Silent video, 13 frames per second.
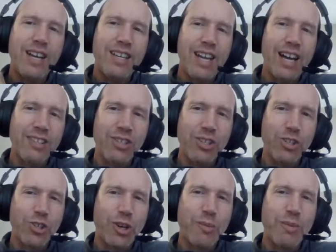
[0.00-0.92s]
Nazi
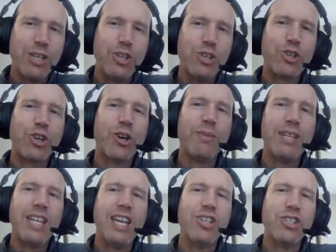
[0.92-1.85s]
Germany,
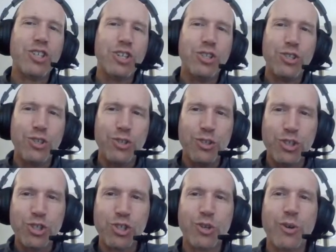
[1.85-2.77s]
determination to
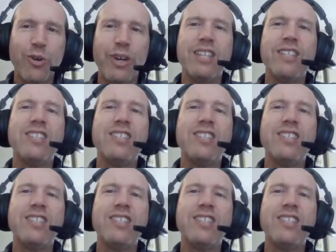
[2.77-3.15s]
destroy it,